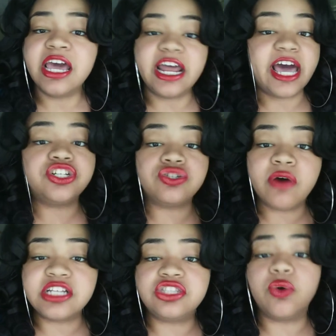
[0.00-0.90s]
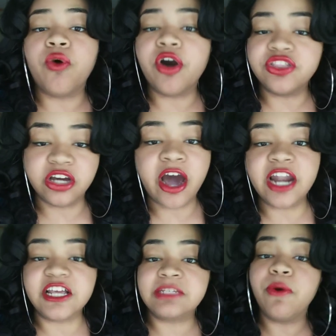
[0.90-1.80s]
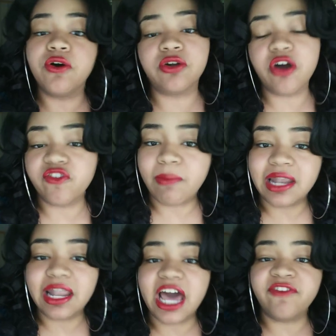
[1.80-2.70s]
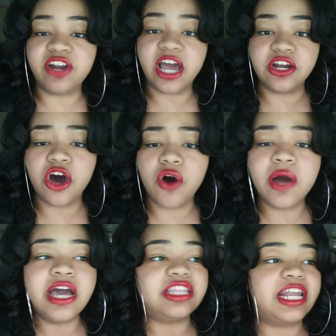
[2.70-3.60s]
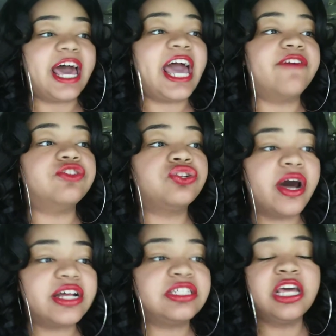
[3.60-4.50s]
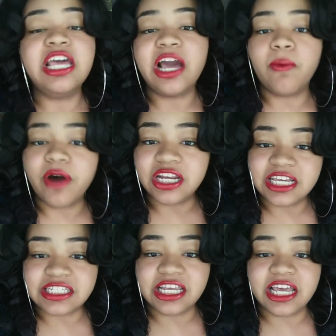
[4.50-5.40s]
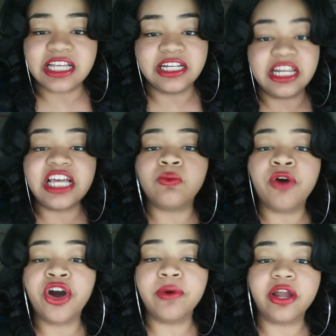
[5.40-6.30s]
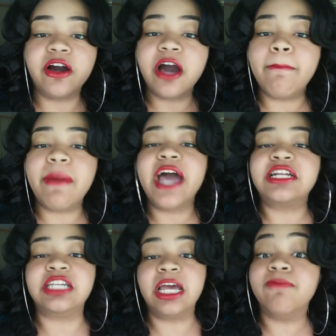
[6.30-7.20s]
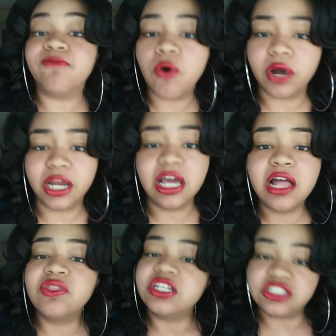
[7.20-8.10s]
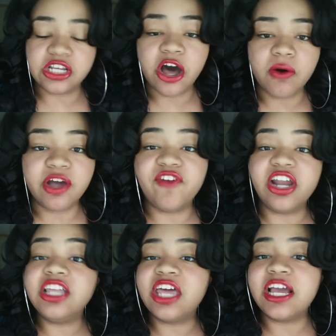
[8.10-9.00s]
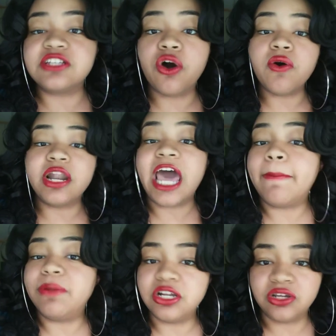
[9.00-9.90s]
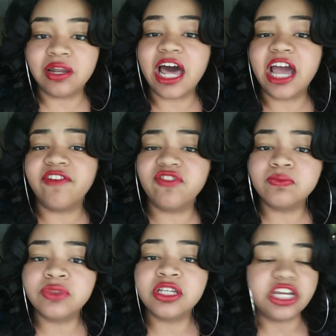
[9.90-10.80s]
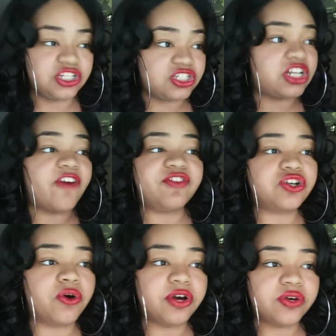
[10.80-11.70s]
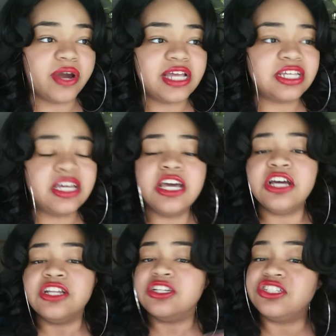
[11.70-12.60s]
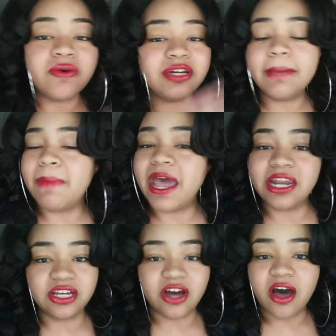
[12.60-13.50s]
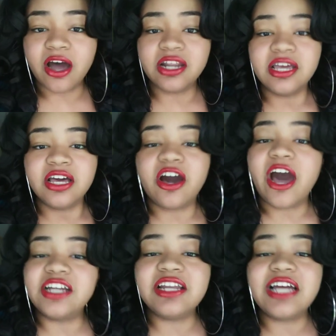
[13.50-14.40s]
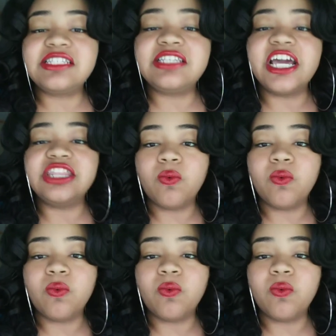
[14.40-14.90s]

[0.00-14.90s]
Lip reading: and I trust the word that God has spoken over my life, and I know that I have trust in what he says, and his word will not come back to him void. So if anything is going to happen in your life and your stuff is going crazy, don't get mad at God. God did not say the